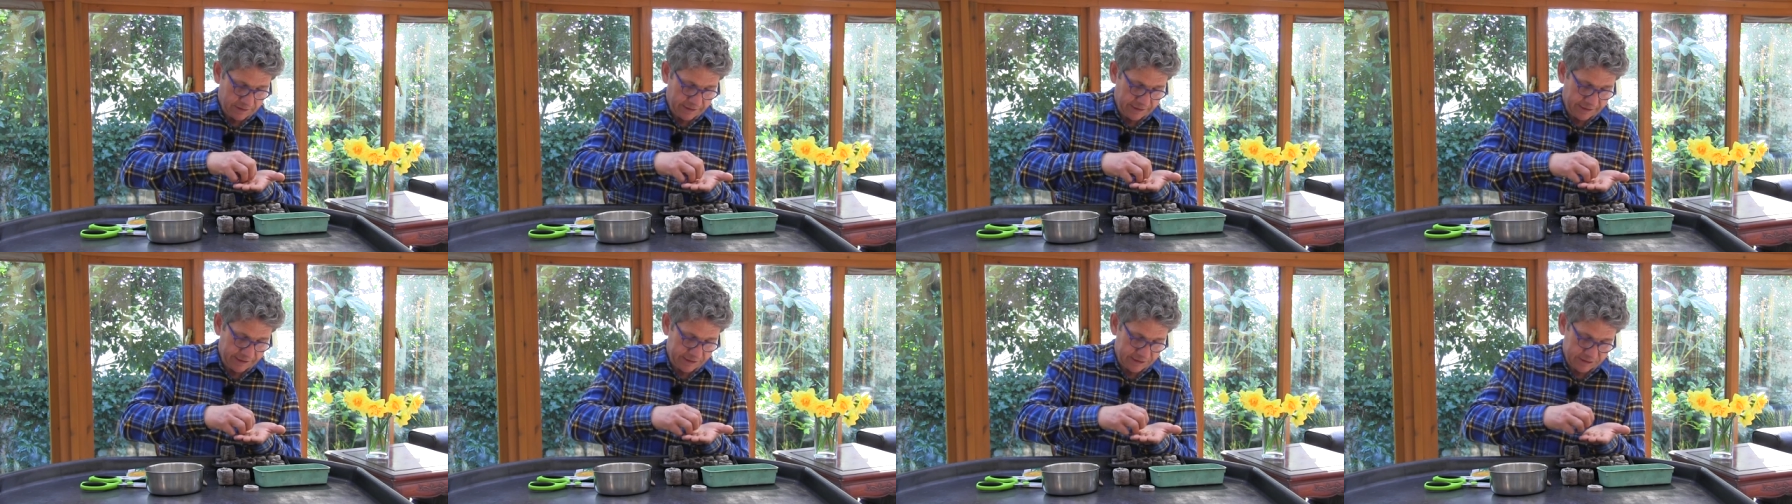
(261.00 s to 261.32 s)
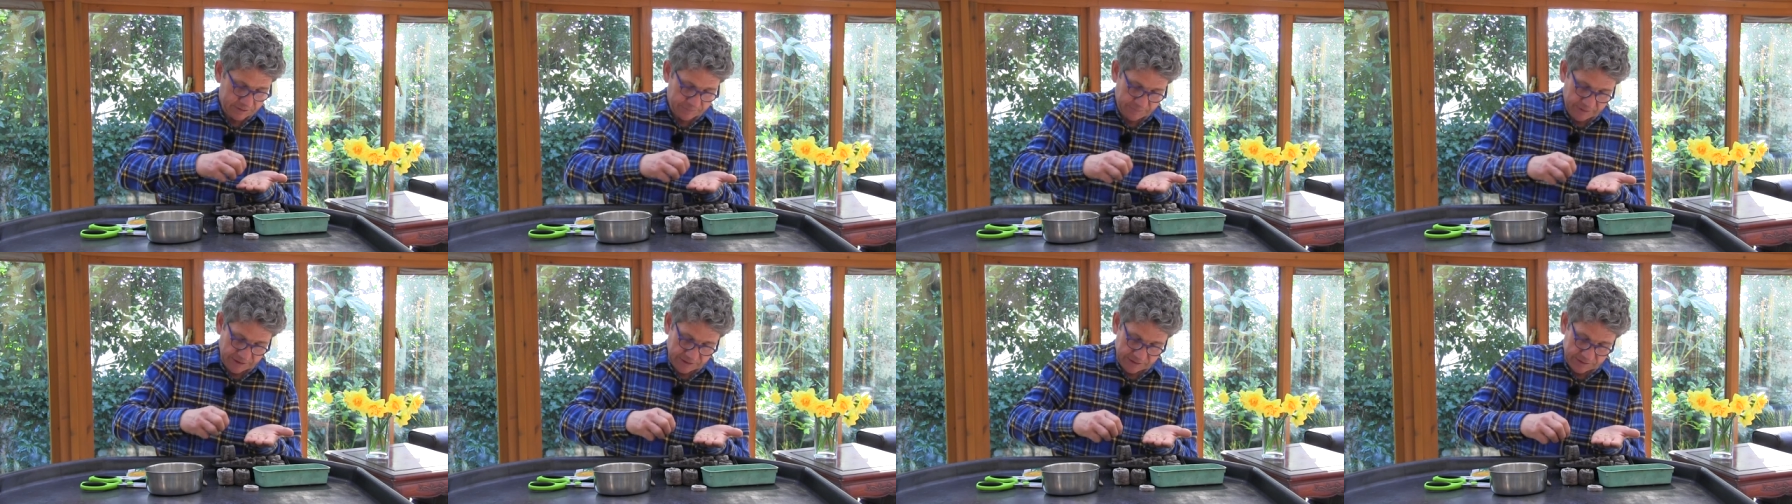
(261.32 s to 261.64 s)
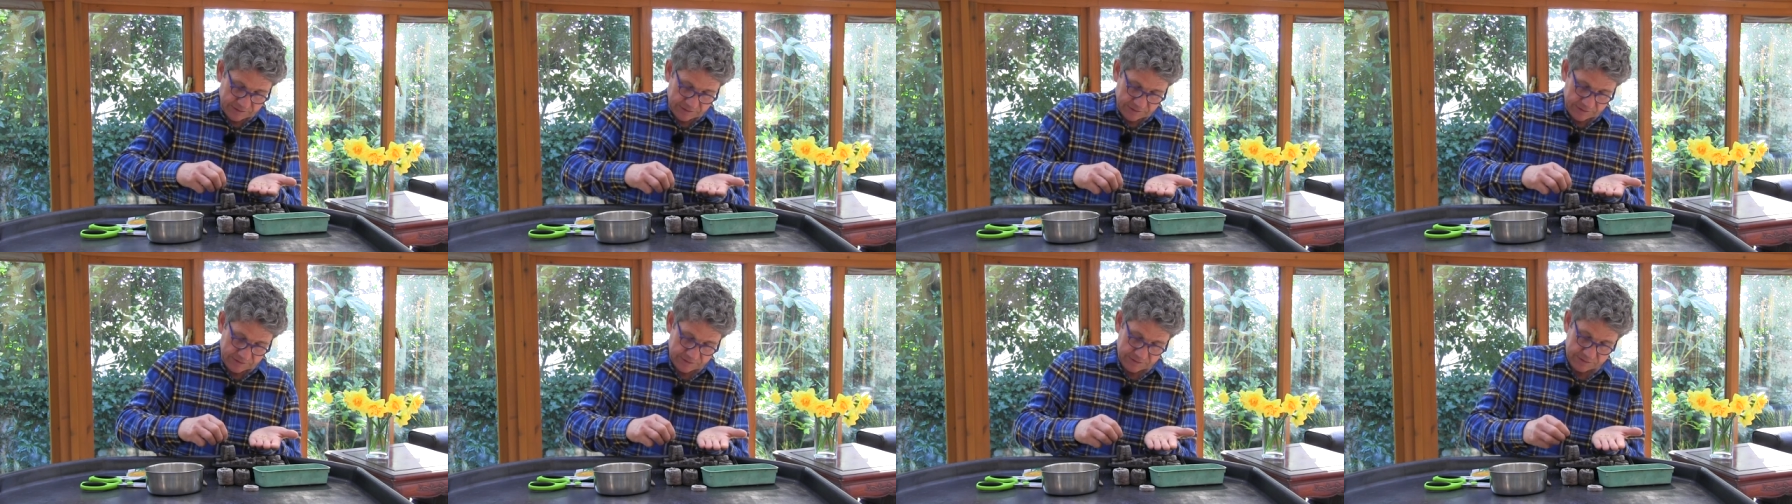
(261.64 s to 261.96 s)
they
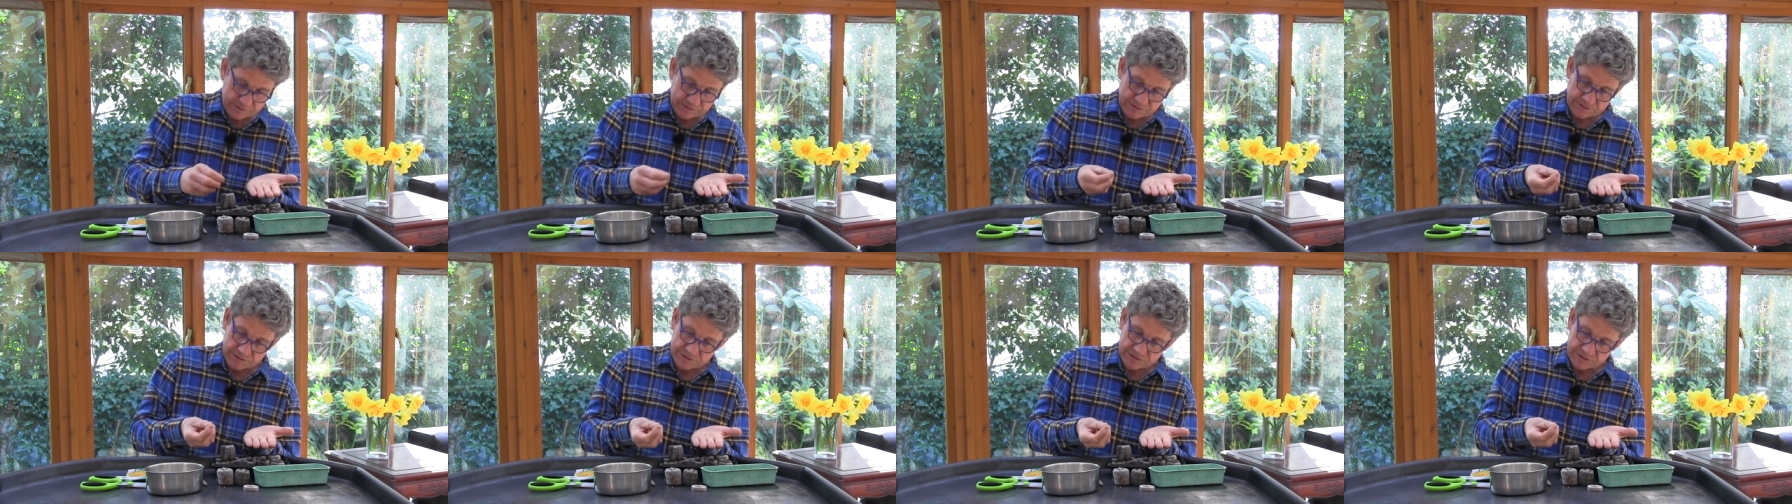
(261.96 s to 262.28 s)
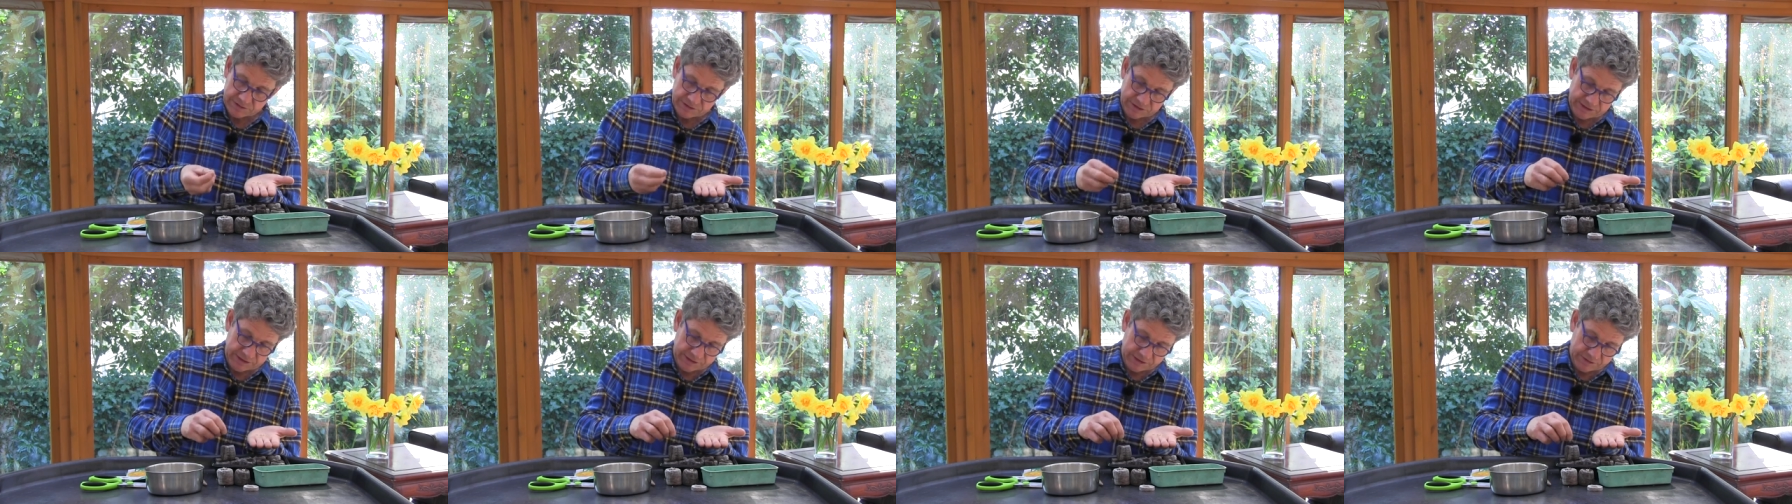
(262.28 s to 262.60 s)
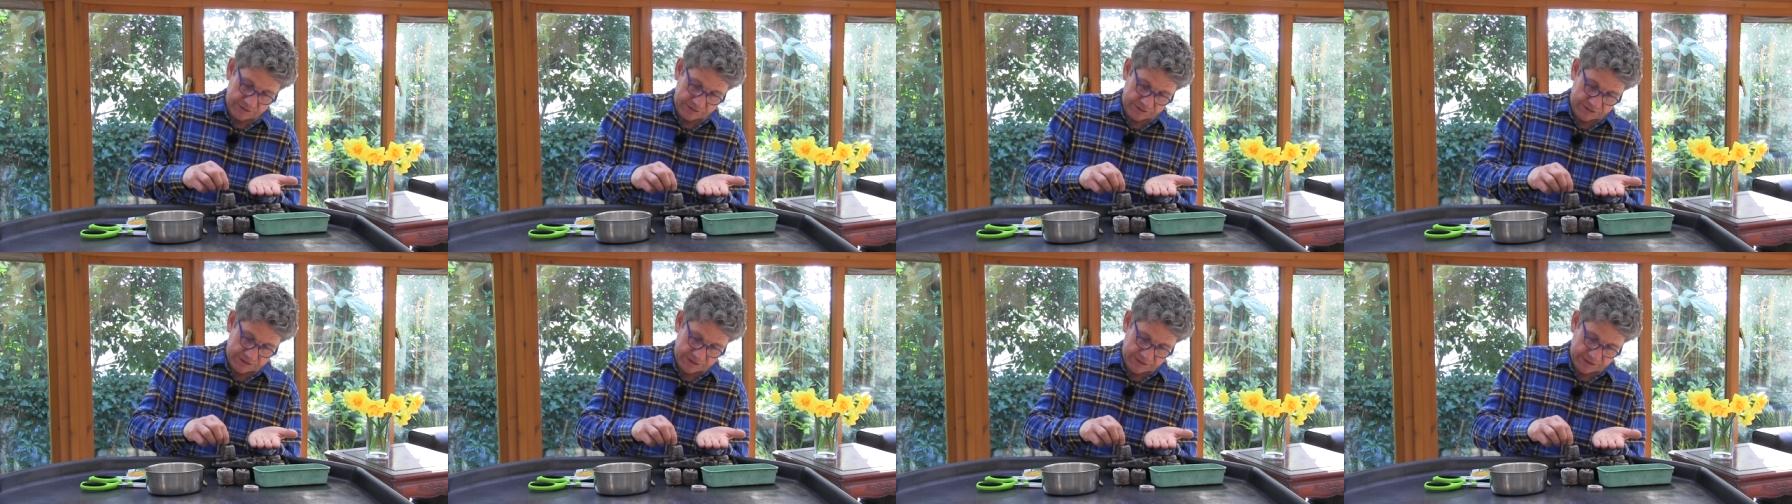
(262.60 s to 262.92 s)
expand.
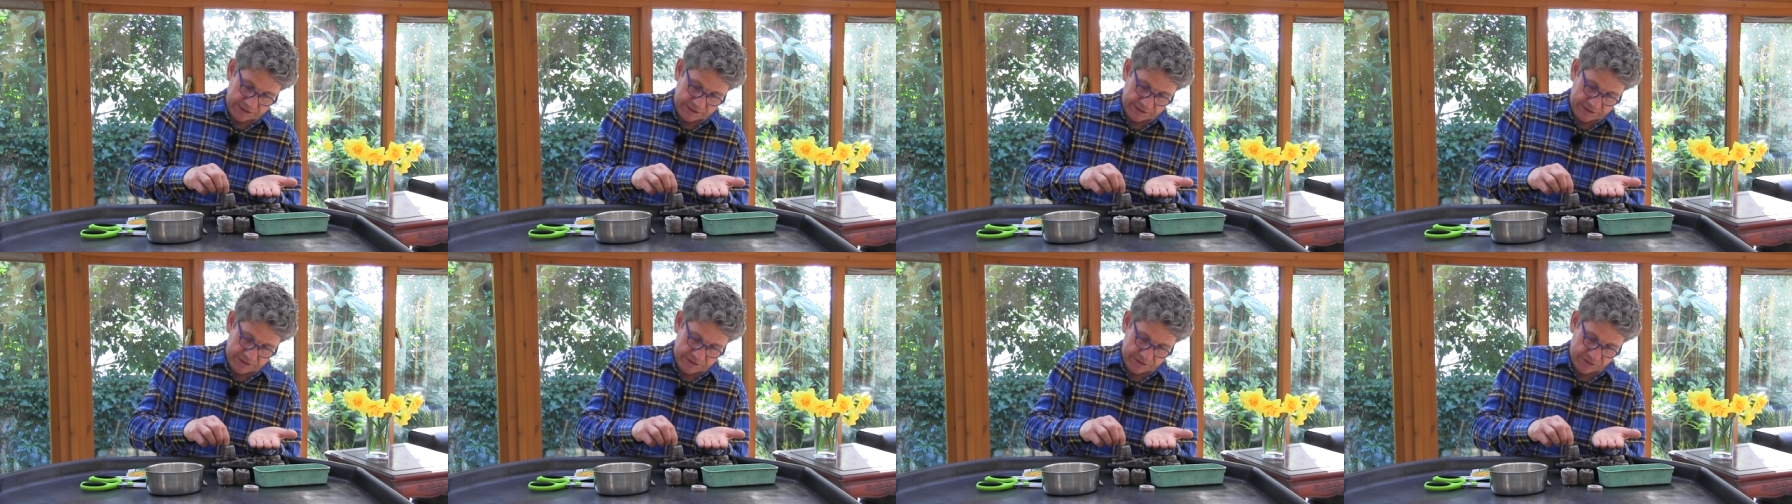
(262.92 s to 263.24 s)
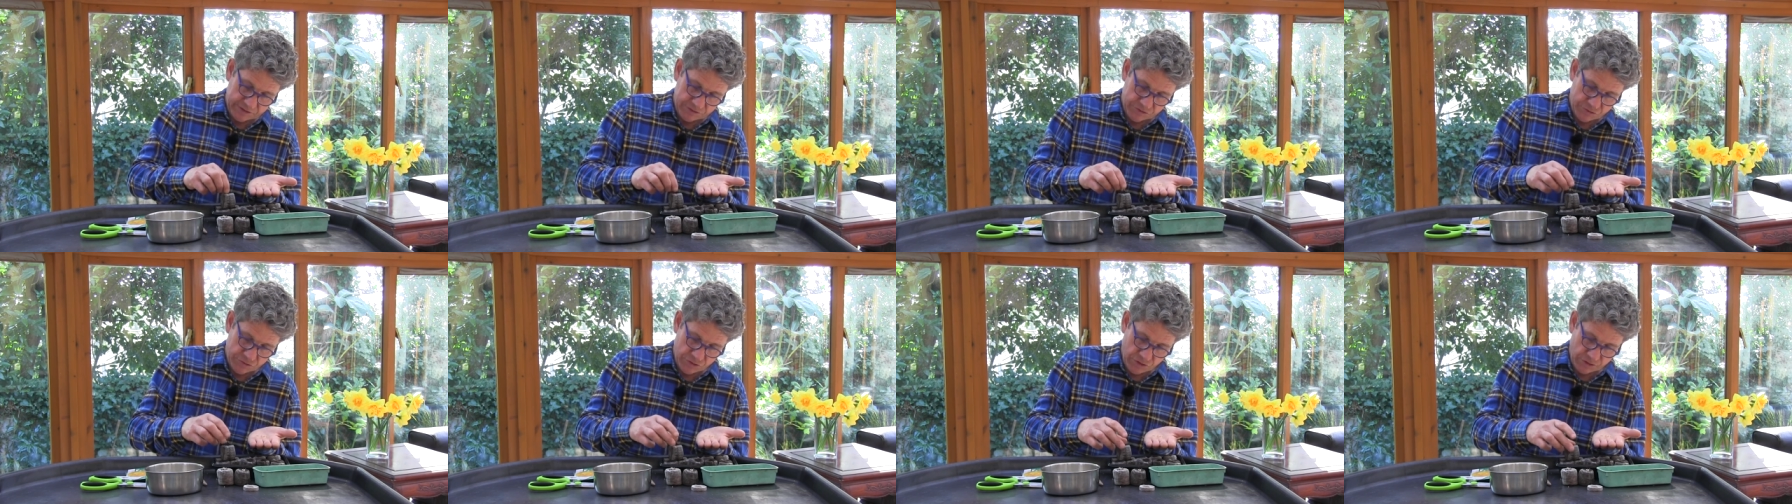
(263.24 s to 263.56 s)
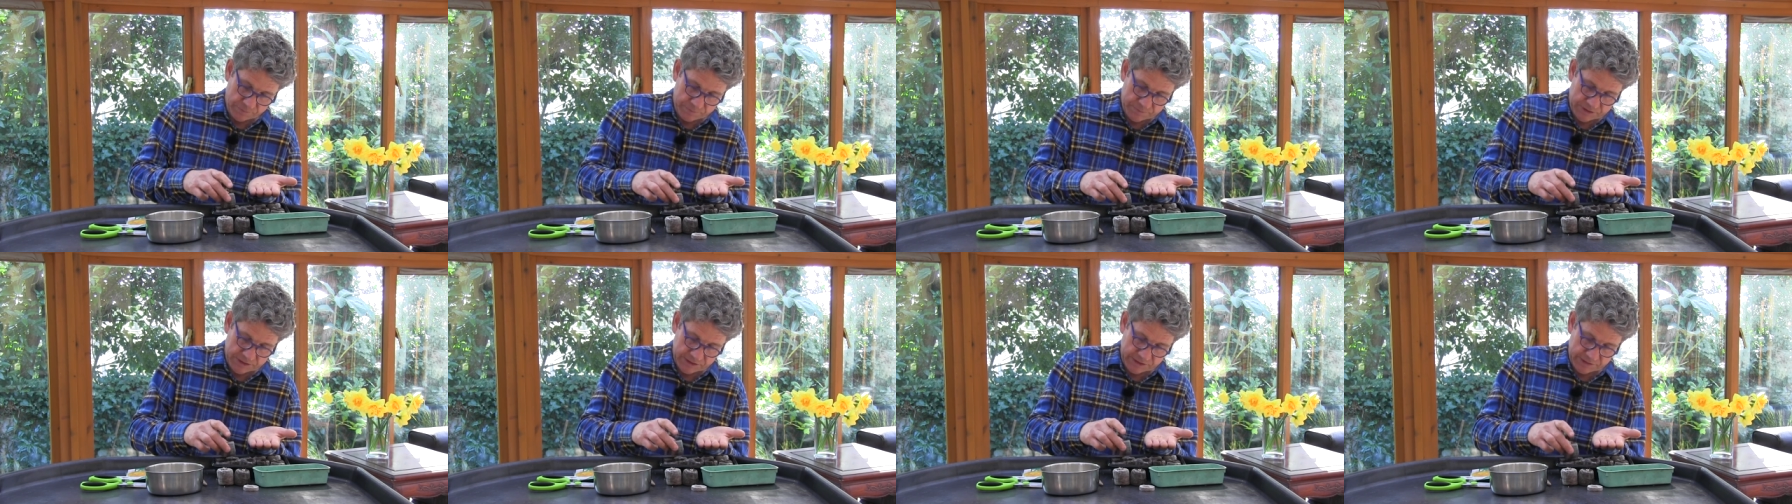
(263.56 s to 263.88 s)
Single seed
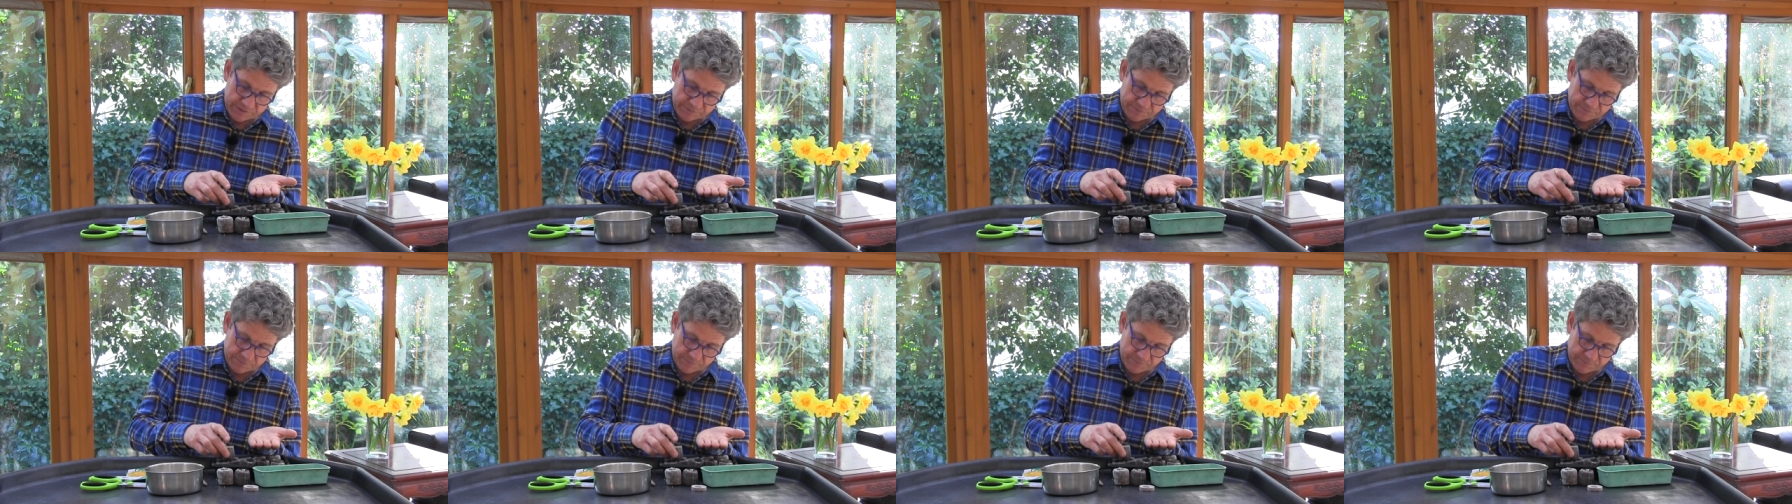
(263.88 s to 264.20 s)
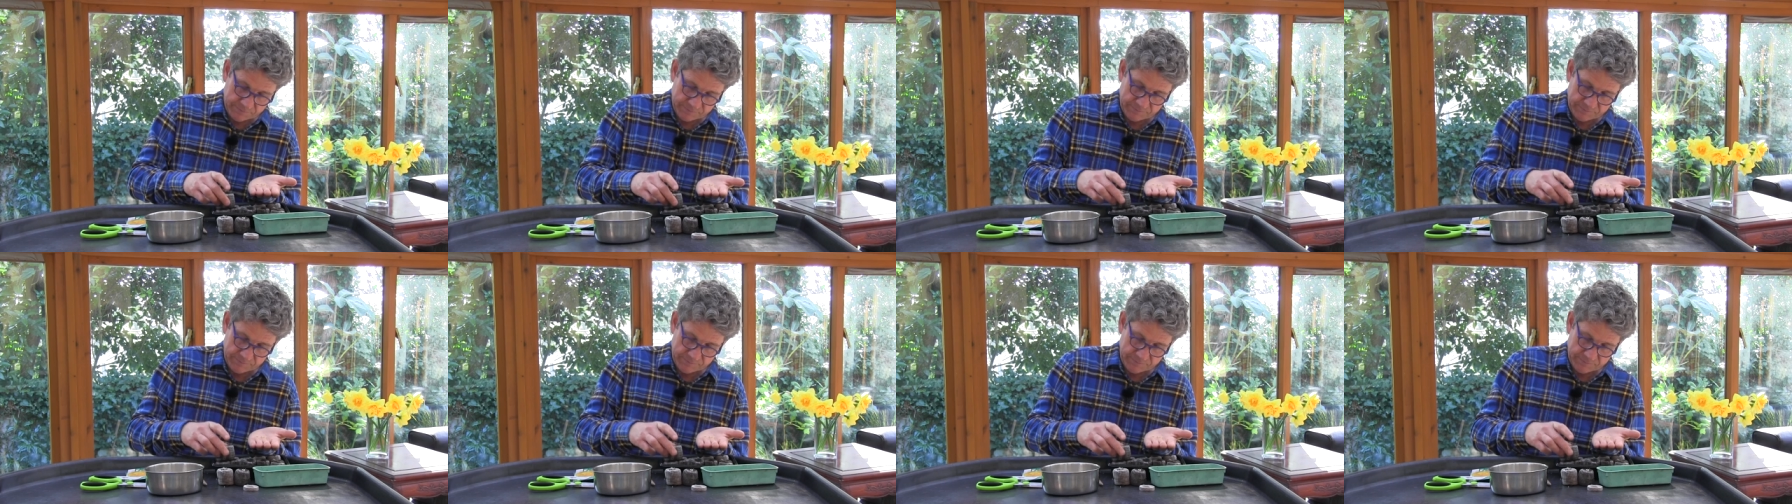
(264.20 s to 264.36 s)
dropped in,